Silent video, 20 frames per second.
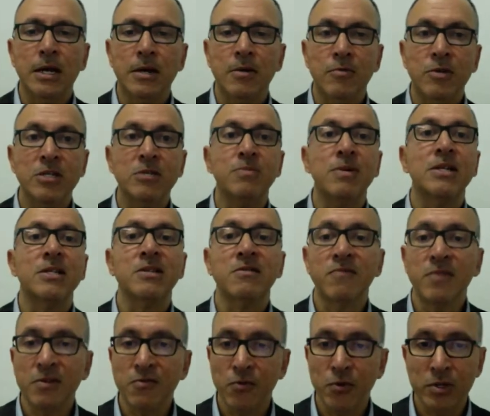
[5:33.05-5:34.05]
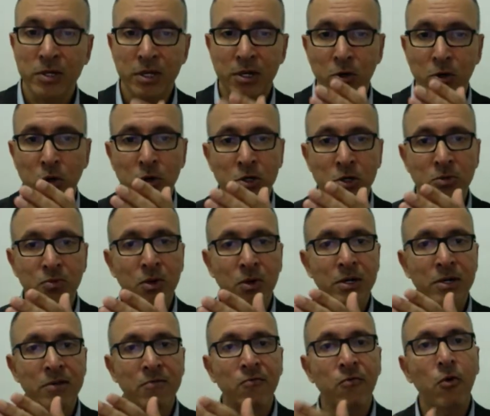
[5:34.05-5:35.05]
respectively for their
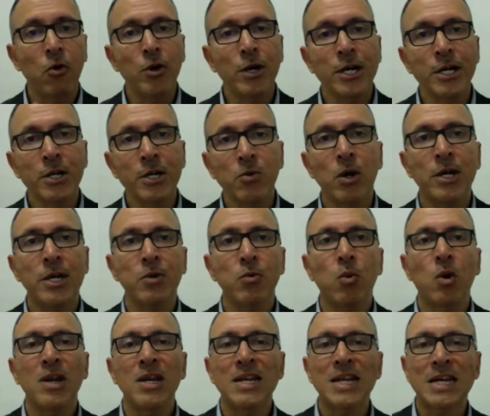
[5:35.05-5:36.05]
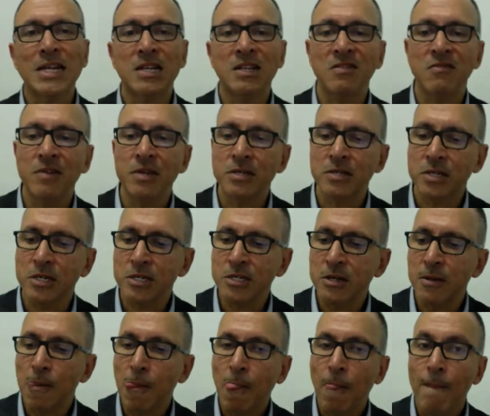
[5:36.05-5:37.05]
corresponding 491 and 190 visas,